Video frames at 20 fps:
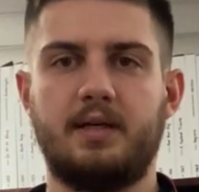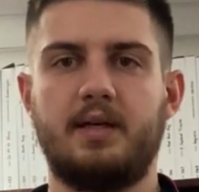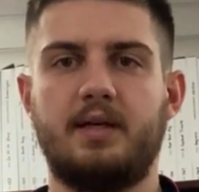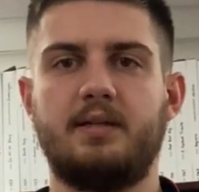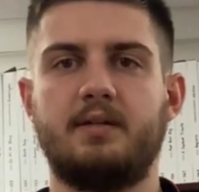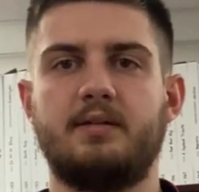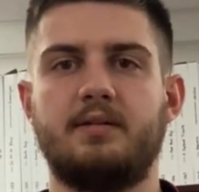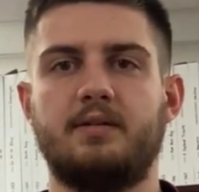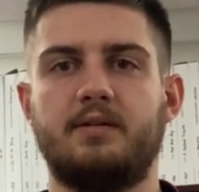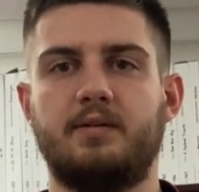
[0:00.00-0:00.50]

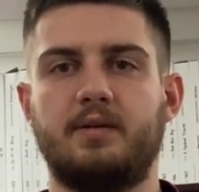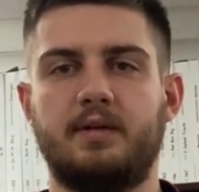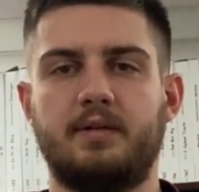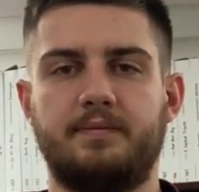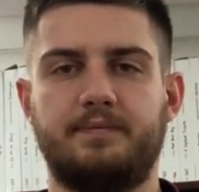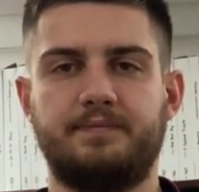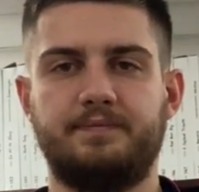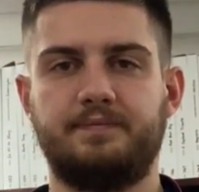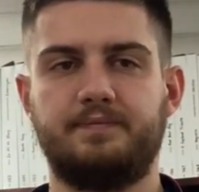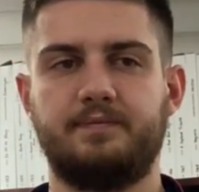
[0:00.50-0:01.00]
and so on.
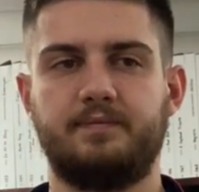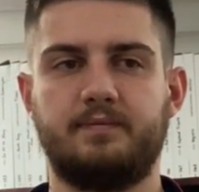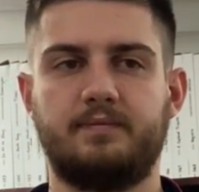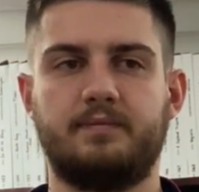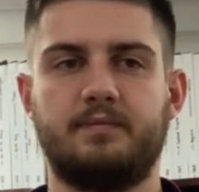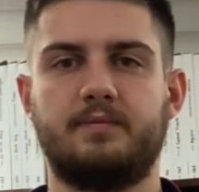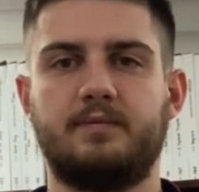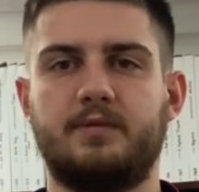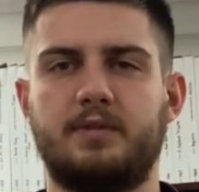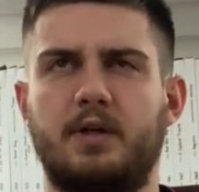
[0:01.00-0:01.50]

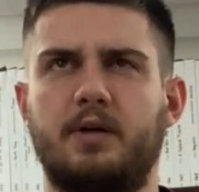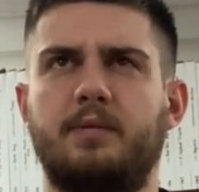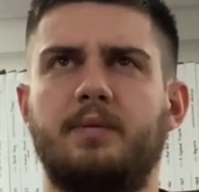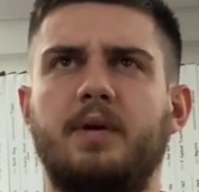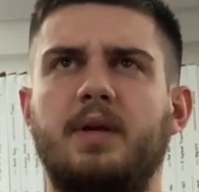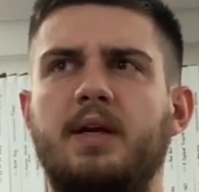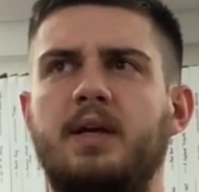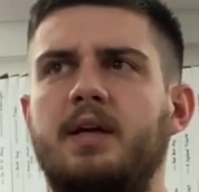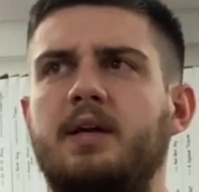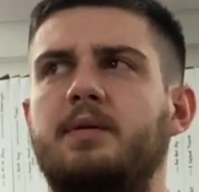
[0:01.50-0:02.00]
So
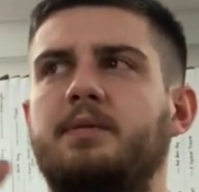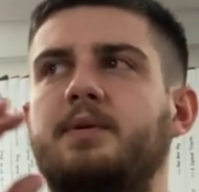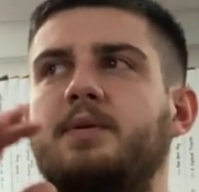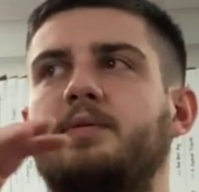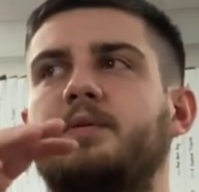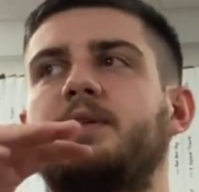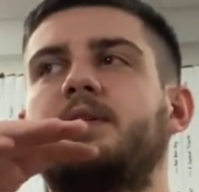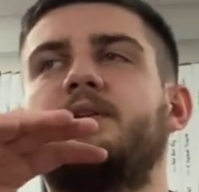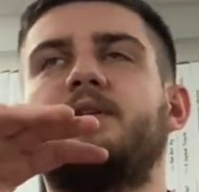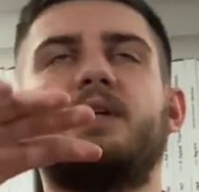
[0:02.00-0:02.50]
let
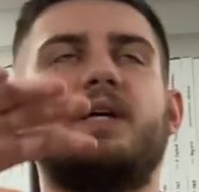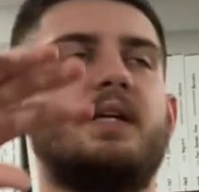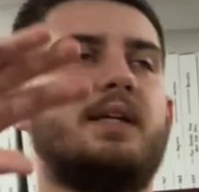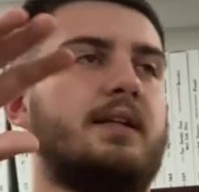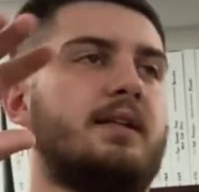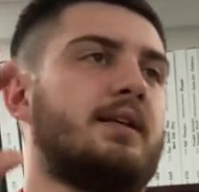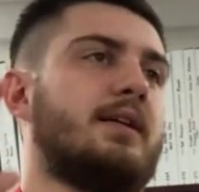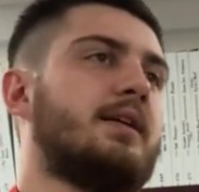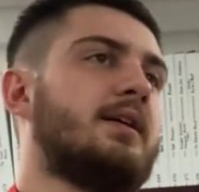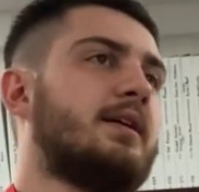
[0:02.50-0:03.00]
me redo
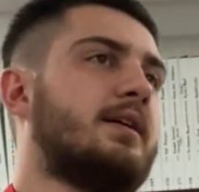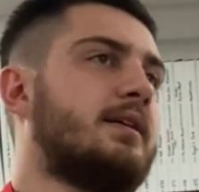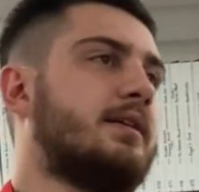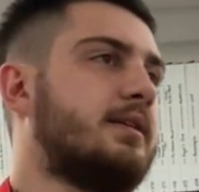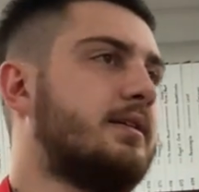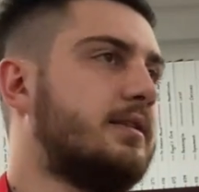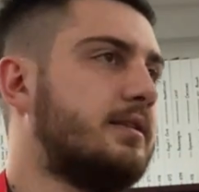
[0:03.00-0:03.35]
that. I think I